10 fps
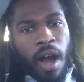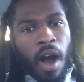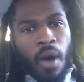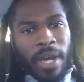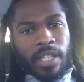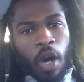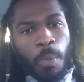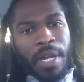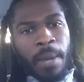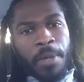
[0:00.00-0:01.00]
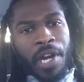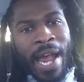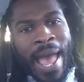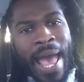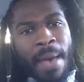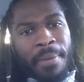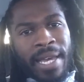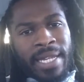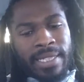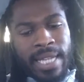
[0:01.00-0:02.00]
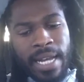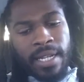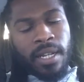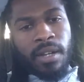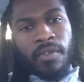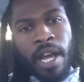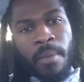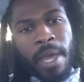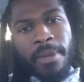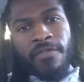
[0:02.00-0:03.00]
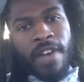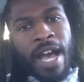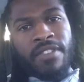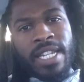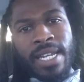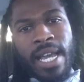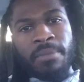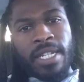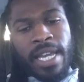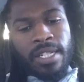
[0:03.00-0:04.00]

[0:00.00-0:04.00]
always open up your app and just kind of look around, maybe 5-10 times a day.